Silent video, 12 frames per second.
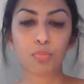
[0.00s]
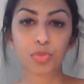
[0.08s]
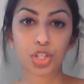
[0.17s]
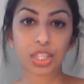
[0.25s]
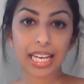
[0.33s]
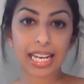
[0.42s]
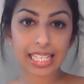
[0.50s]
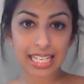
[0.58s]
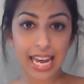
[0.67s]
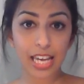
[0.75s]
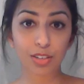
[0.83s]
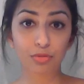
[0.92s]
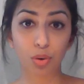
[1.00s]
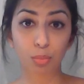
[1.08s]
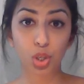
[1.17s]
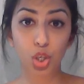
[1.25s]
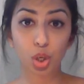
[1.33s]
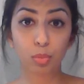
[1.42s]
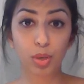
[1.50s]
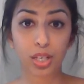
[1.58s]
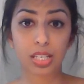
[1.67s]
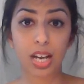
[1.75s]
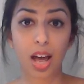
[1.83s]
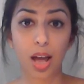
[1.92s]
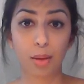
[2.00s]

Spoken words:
So these taken from human